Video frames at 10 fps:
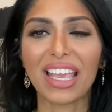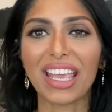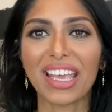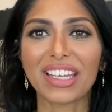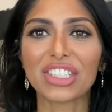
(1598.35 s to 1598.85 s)

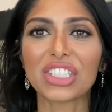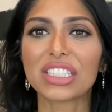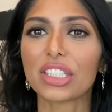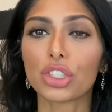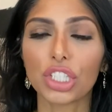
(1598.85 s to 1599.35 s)
And she
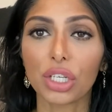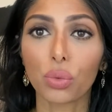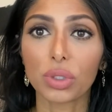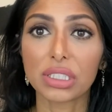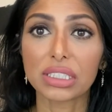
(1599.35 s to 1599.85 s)
said
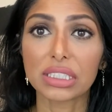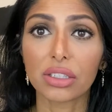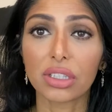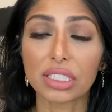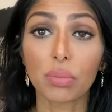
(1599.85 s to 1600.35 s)

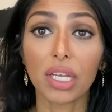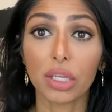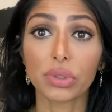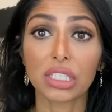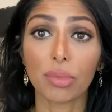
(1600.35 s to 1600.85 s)
this money
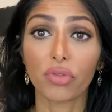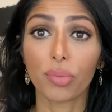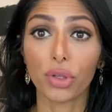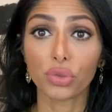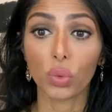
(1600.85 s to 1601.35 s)
was coming from
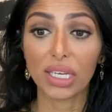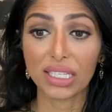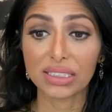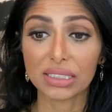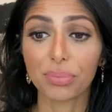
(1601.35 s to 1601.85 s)
those
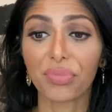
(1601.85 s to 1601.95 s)
winnings.